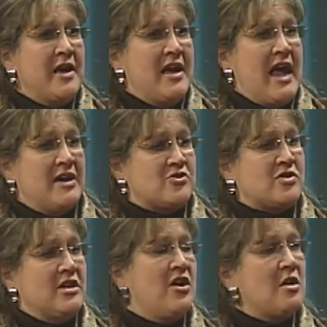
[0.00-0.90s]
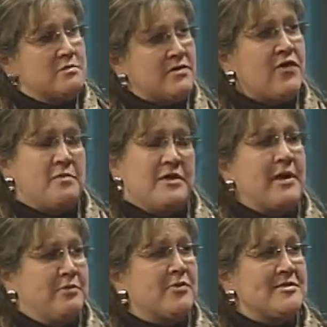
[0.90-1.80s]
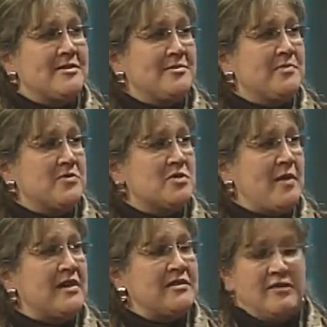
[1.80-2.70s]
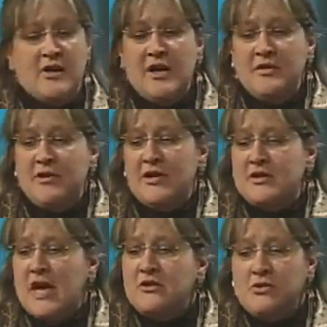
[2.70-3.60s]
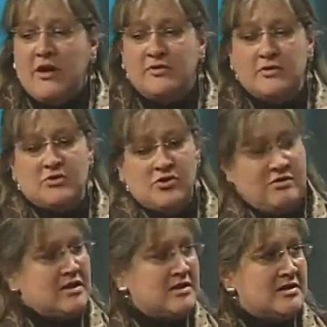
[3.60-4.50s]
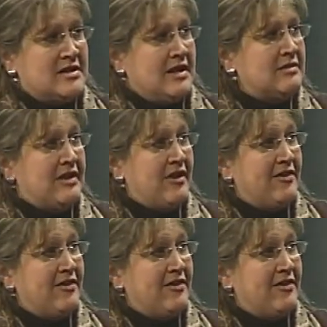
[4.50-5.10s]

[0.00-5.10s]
actually comes from that personal perspective, because I traveled a journey to get there.